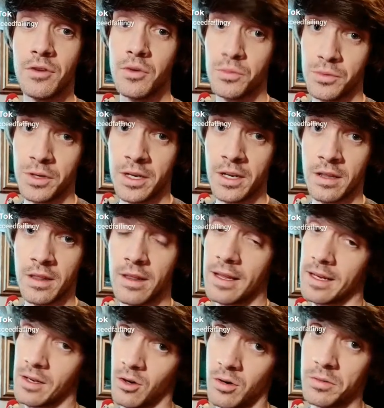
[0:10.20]
you breathe like
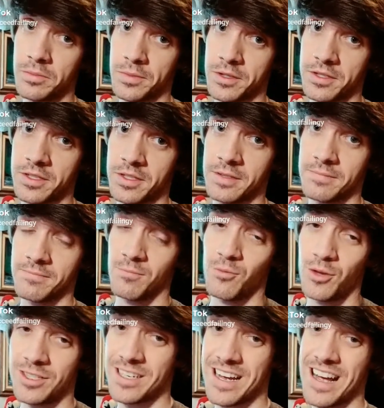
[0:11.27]
a normal person,
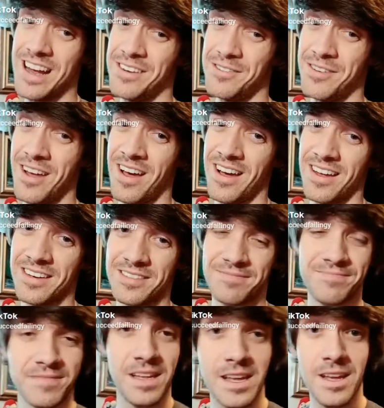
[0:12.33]
which I do not.
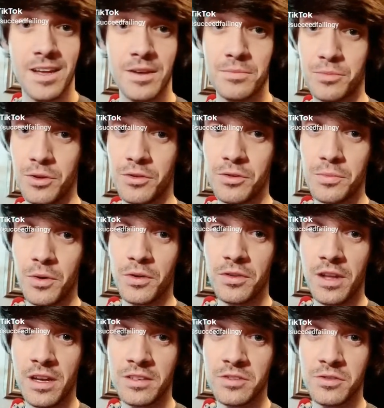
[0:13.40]
Breathe through both
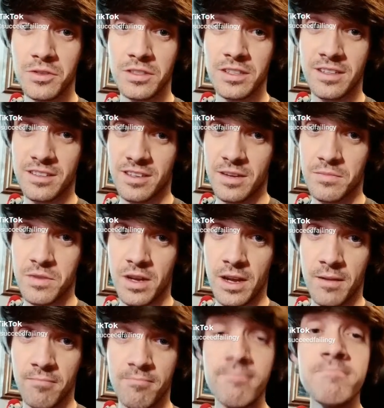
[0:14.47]
nostrils at the same
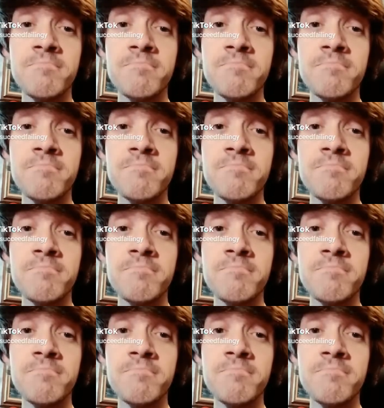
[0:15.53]
time.